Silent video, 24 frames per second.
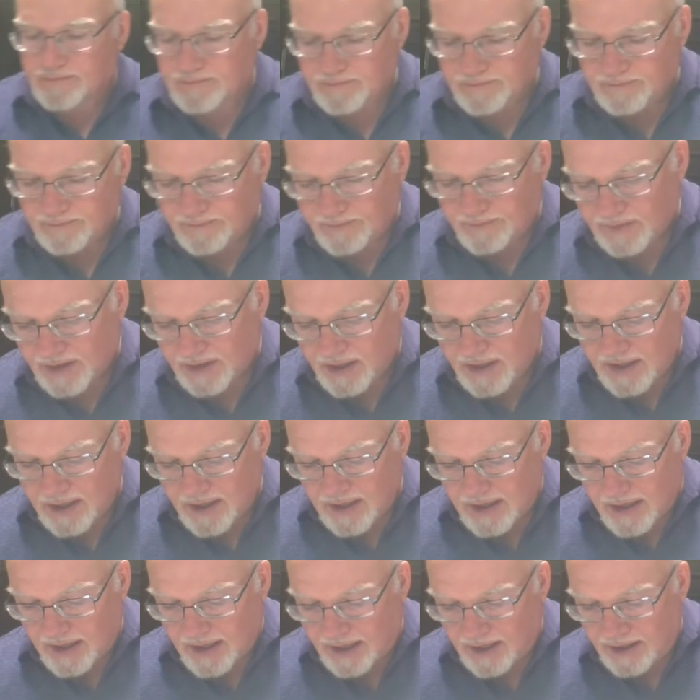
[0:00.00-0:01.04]

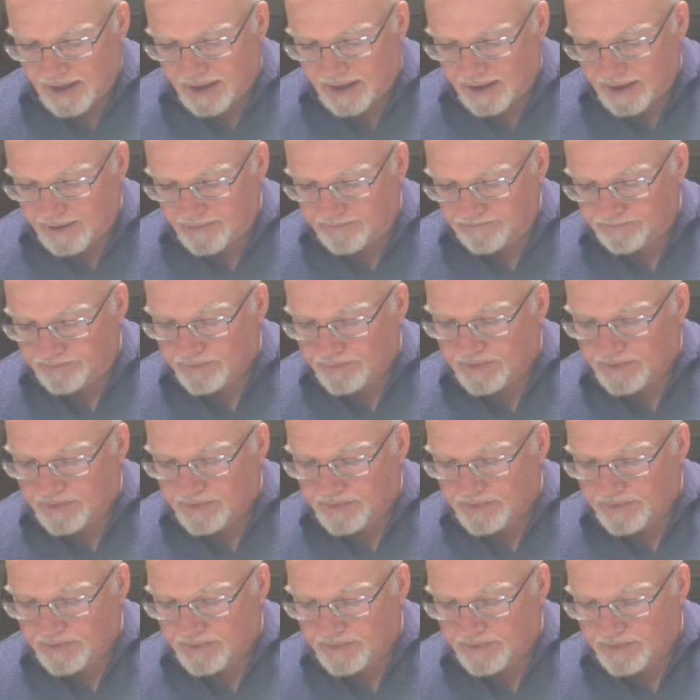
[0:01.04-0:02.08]
Historicists
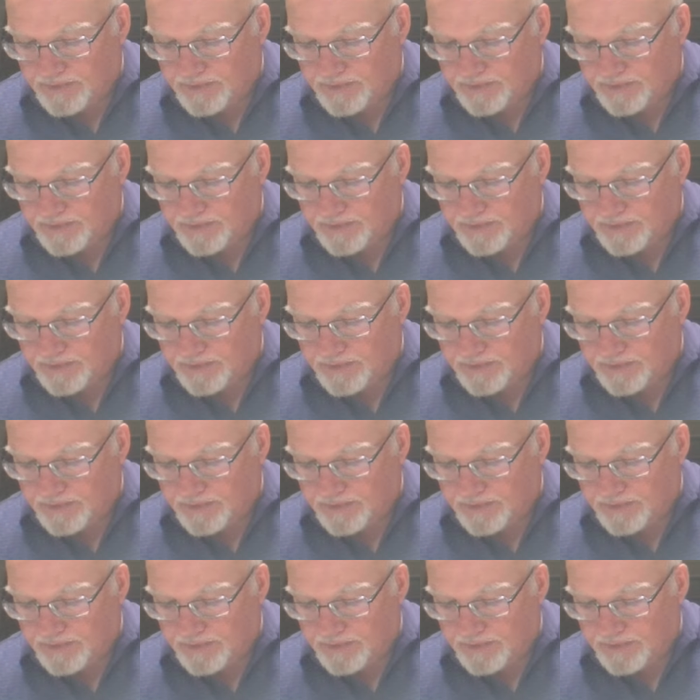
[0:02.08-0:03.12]

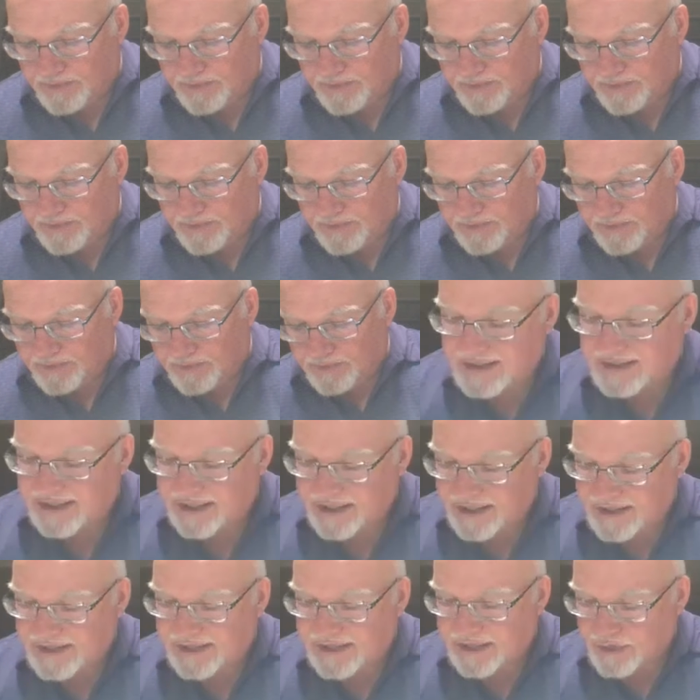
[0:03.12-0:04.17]
associate this with
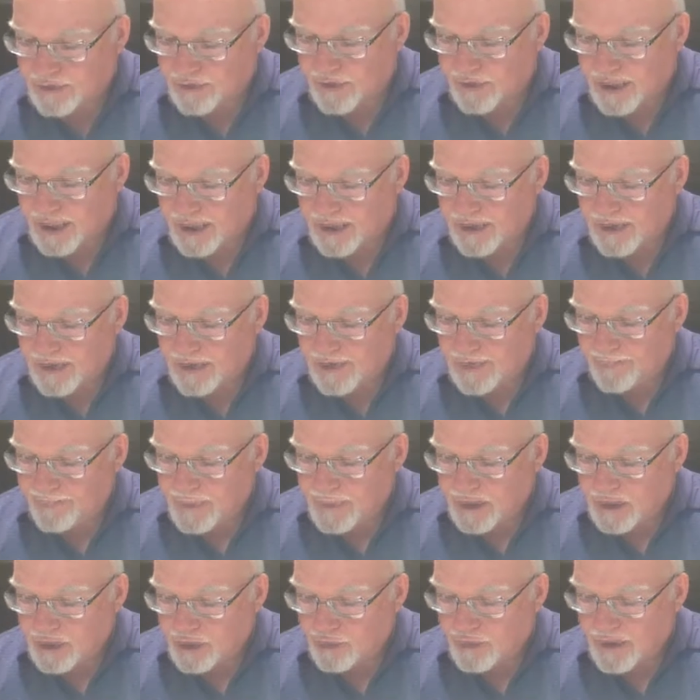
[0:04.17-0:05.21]
taxation from the
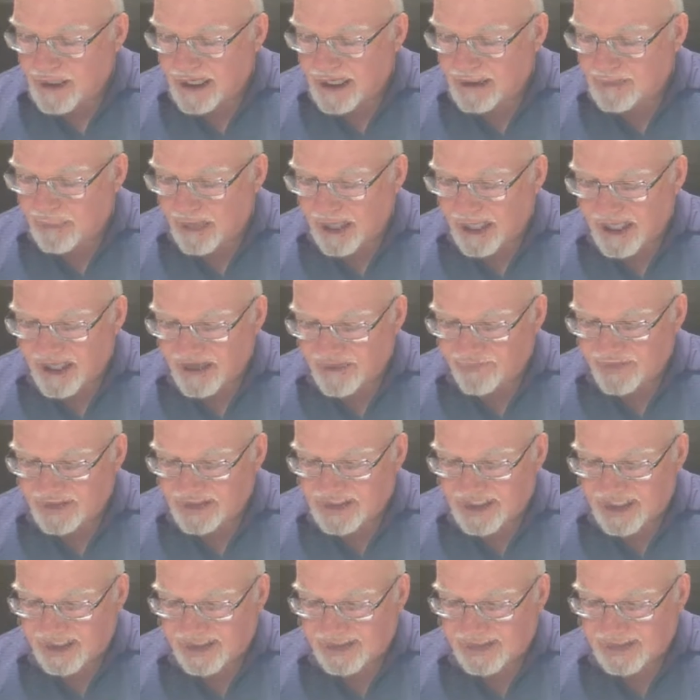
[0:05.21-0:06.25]
emperor.
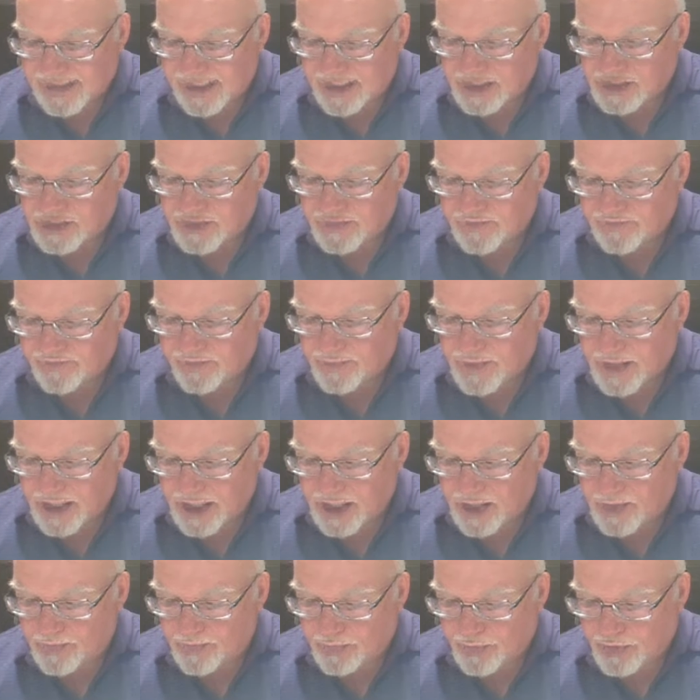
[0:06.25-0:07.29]
Taxes
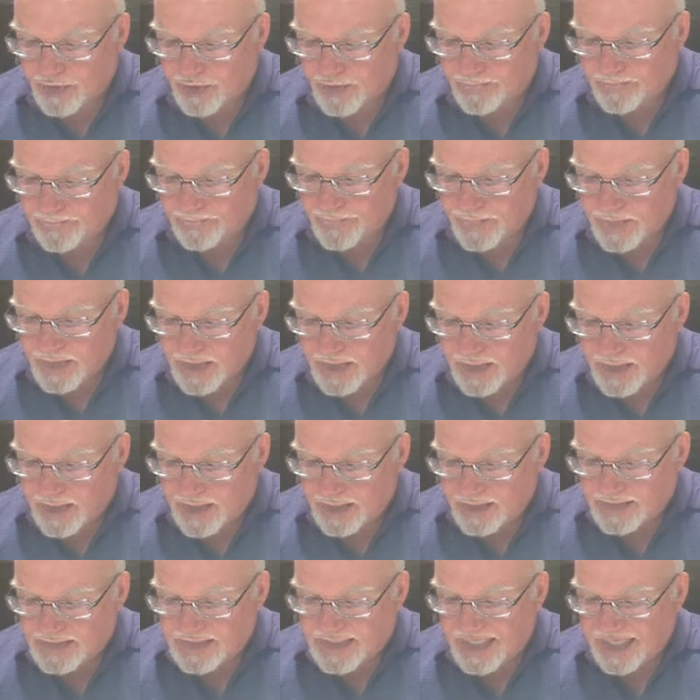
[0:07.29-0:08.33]
could be paid in
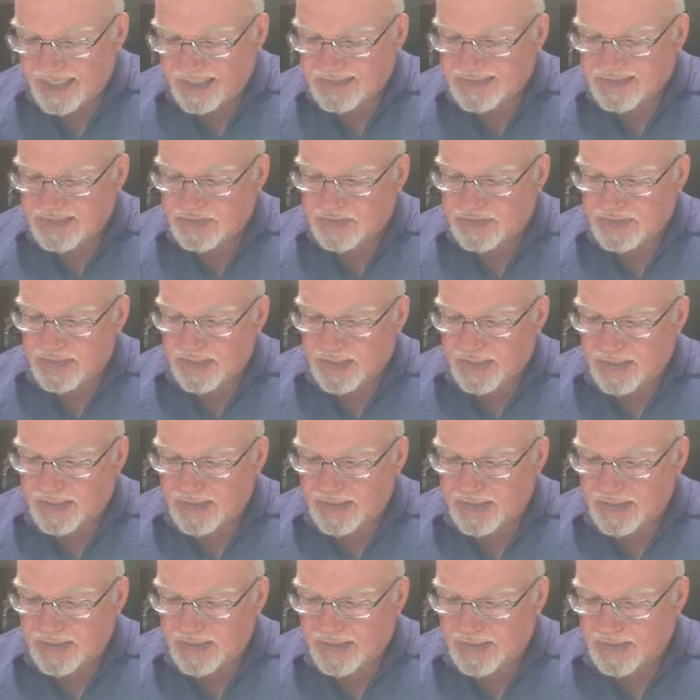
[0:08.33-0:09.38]
grain,
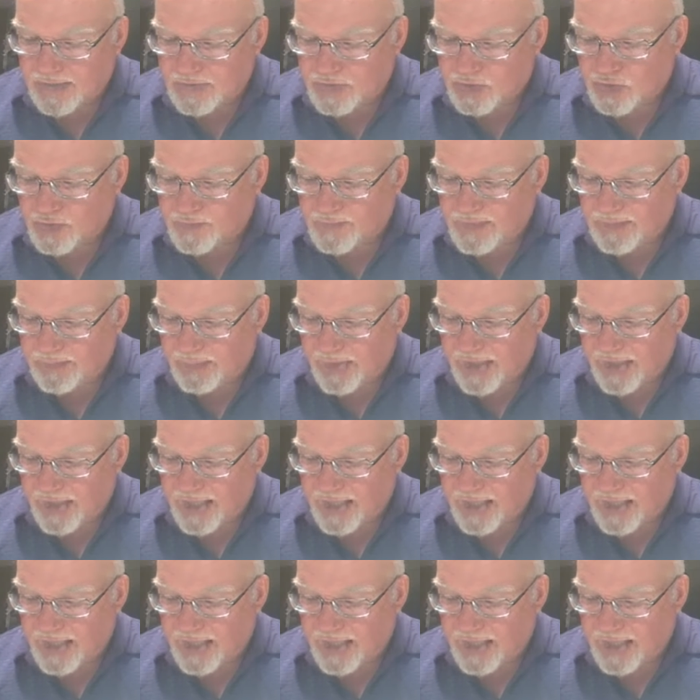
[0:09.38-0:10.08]
oil, and wine.